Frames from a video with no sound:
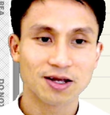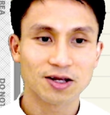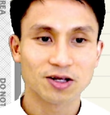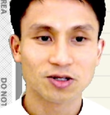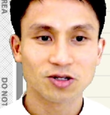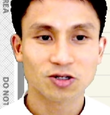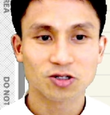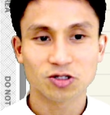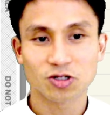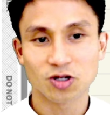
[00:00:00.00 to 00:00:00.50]

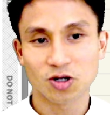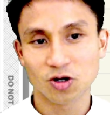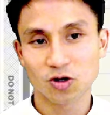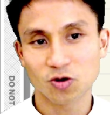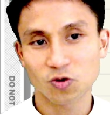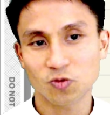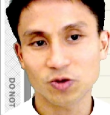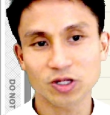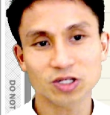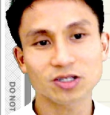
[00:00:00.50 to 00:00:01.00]
So
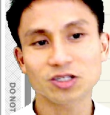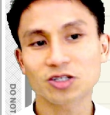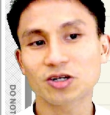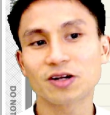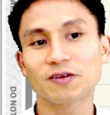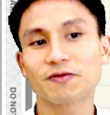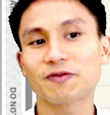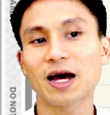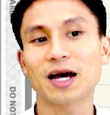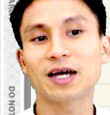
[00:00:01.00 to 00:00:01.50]
we're just going to
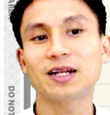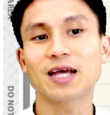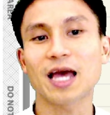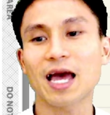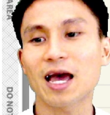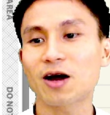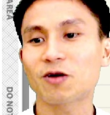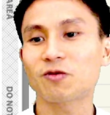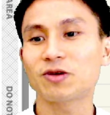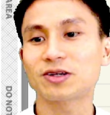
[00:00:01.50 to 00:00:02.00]
find the
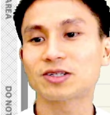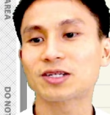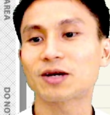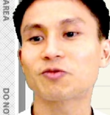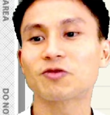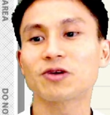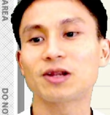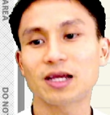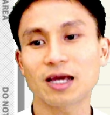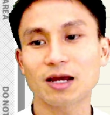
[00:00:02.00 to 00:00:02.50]
area
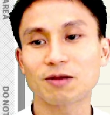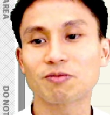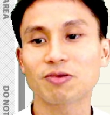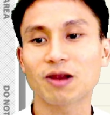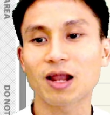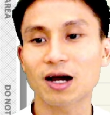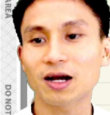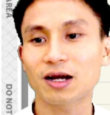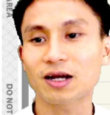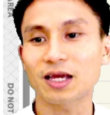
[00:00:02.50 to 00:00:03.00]
separately and
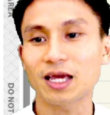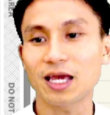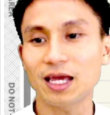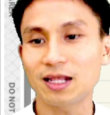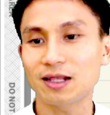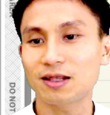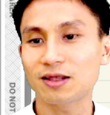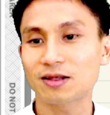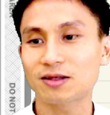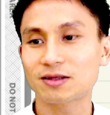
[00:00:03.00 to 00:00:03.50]
plug
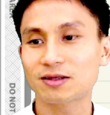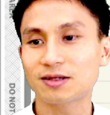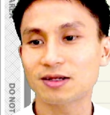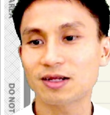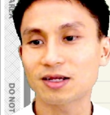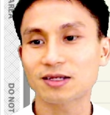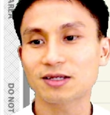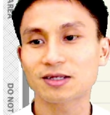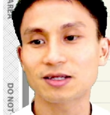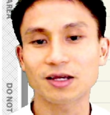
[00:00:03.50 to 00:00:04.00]
into
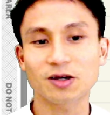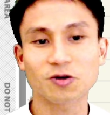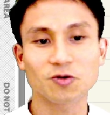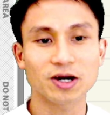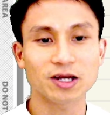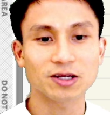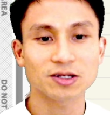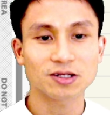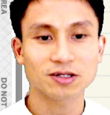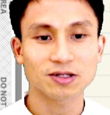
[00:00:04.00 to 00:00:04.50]
this
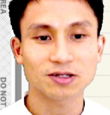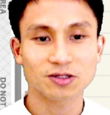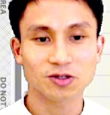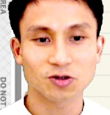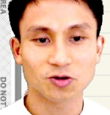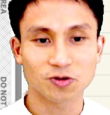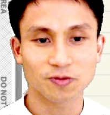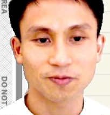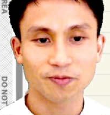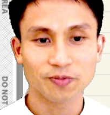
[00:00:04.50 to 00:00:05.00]
equation.
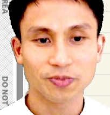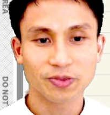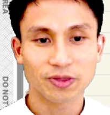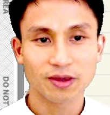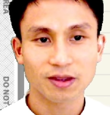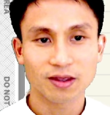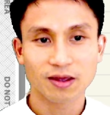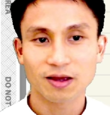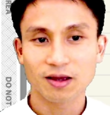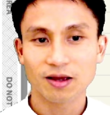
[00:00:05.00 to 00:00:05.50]
So
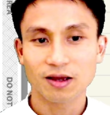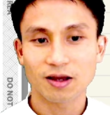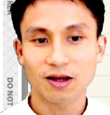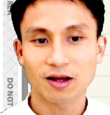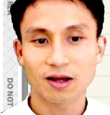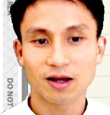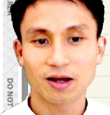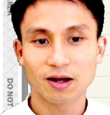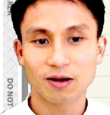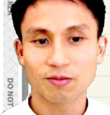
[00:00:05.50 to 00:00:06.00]

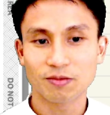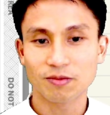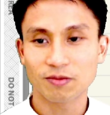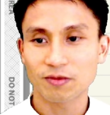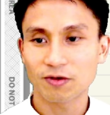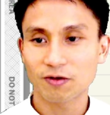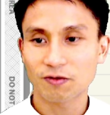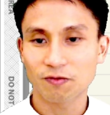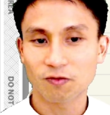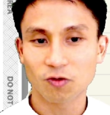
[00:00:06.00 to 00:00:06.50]

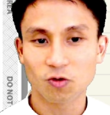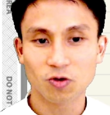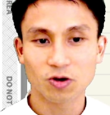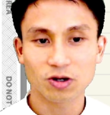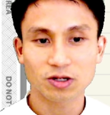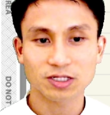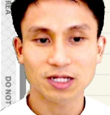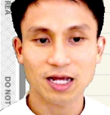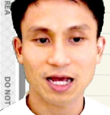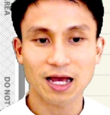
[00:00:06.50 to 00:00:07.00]
4
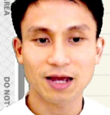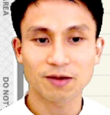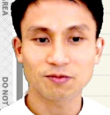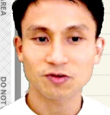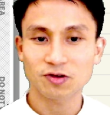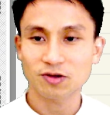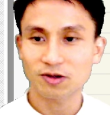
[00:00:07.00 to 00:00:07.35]
times,